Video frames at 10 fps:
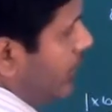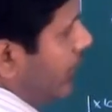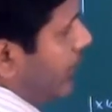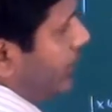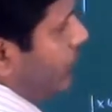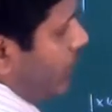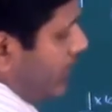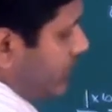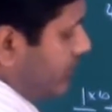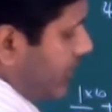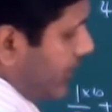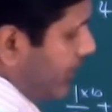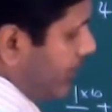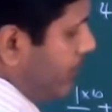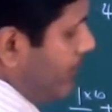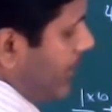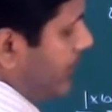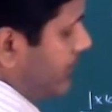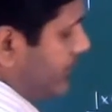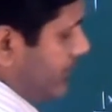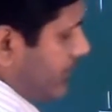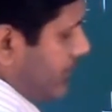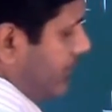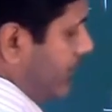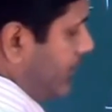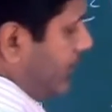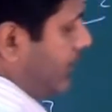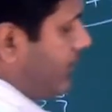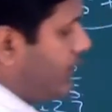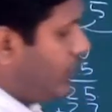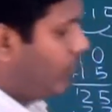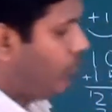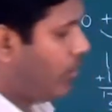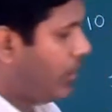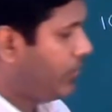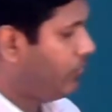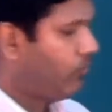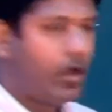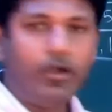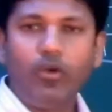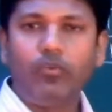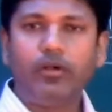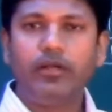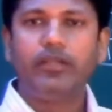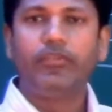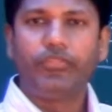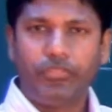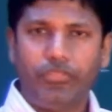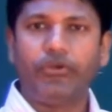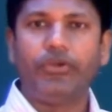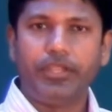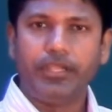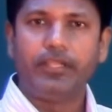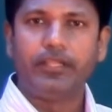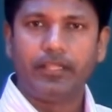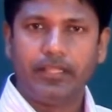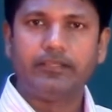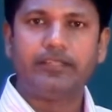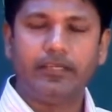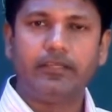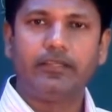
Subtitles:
And 1 is my balance. Right there. 1 over 30. That's it.